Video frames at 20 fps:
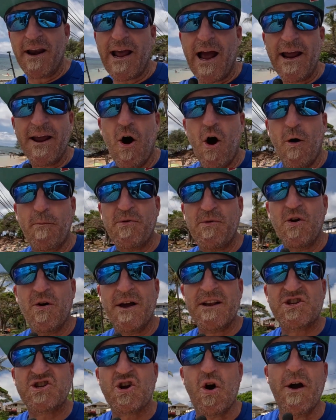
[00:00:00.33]
I hope you
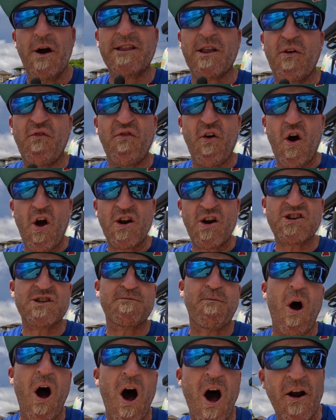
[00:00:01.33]
enjoyed the first
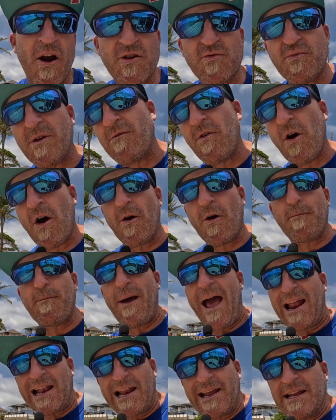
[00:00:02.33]
part. We were
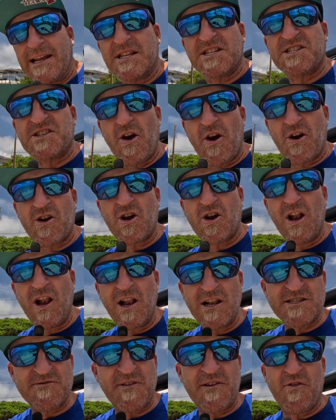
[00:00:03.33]
paddling in
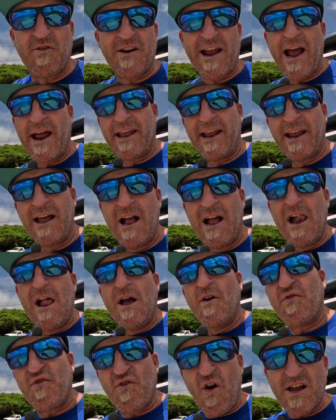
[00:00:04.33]
circles, we were getting
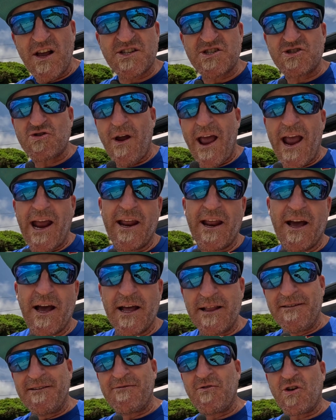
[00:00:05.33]

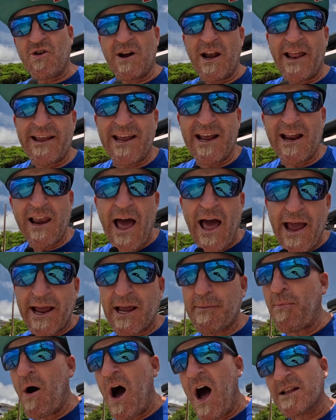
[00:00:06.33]
frustrated, we were clicking
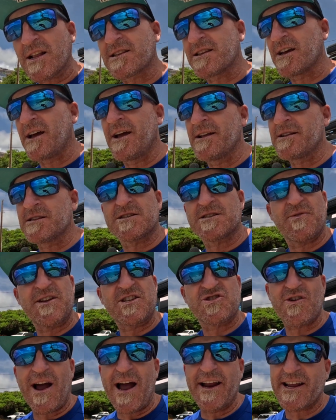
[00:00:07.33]
like buttons, we
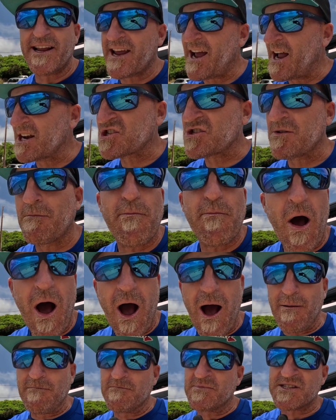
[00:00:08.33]
tried to catch some
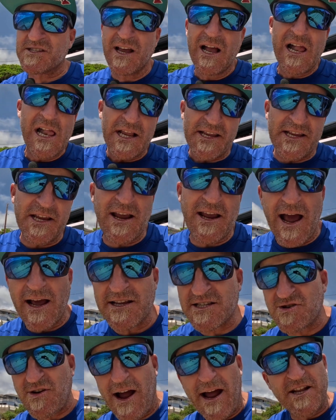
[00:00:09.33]
bombs, you
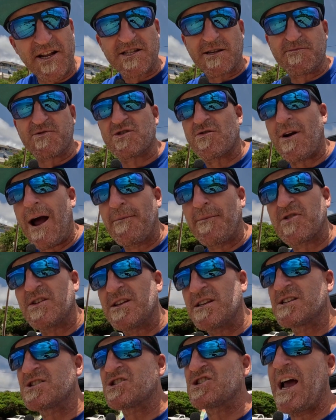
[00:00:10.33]
guys tried to subscribe to
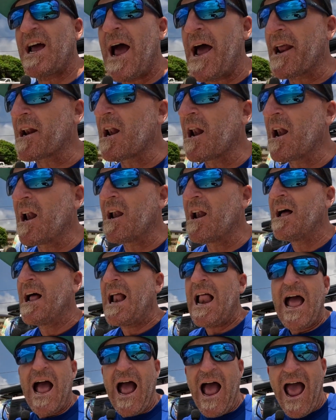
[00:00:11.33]
this channel,
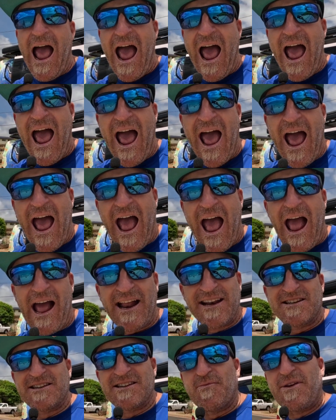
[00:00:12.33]

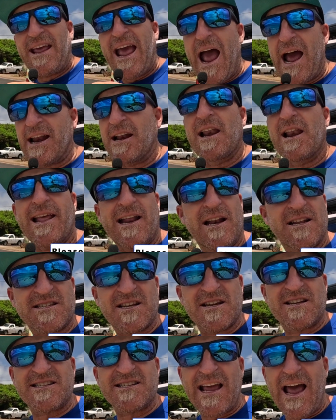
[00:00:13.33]
and we had a little
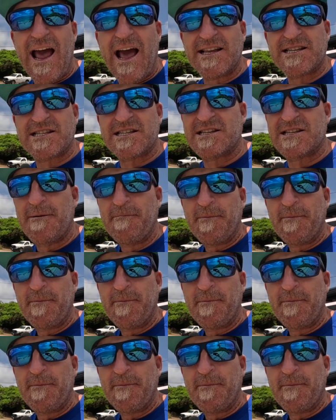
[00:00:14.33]
success